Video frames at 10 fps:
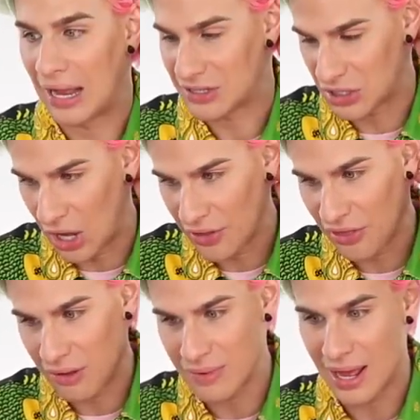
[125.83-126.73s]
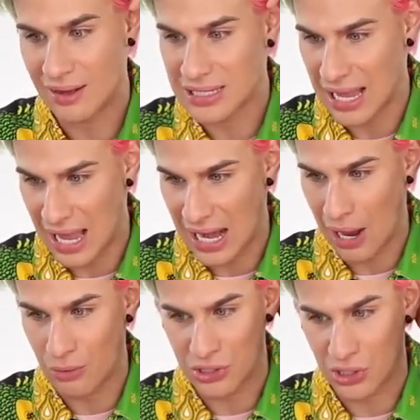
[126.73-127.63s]
I saw the thumbnails, and
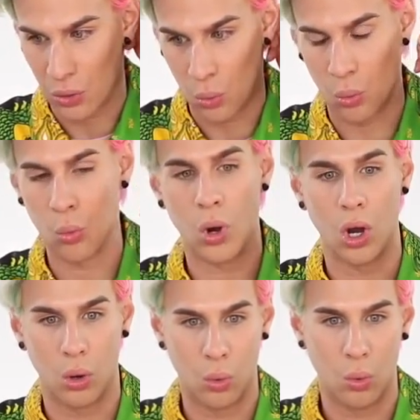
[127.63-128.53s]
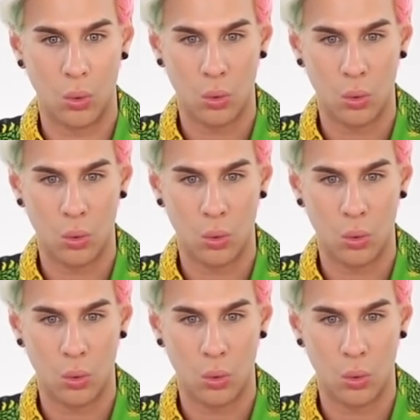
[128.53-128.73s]
I was just like, whoa.